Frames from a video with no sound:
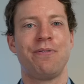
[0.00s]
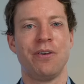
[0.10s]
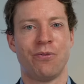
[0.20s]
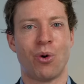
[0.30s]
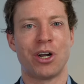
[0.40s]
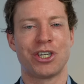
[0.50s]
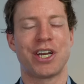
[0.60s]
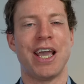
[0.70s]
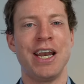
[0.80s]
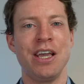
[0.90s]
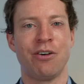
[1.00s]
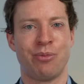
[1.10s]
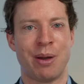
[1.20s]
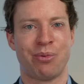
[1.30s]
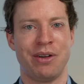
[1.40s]
If you've watched any
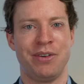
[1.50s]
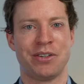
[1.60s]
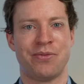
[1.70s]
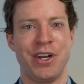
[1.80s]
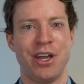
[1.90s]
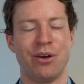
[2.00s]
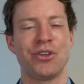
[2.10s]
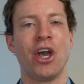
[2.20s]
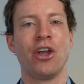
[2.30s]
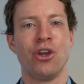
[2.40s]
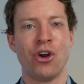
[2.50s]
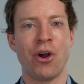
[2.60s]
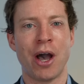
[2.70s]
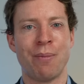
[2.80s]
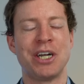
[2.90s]
of my previous videos, you
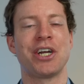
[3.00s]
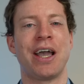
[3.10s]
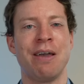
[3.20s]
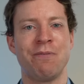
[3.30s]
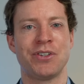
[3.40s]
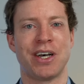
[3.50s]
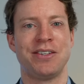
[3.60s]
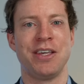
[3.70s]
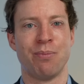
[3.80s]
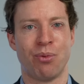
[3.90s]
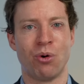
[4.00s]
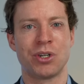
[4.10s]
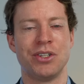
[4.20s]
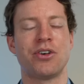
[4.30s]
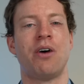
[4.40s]
know how much I emphasize the
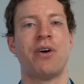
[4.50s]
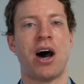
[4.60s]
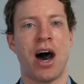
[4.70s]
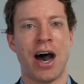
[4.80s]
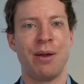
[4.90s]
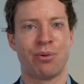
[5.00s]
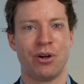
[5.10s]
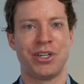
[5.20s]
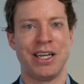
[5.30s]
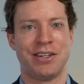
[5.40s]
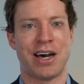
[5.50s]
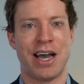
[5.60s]
importance of a high protein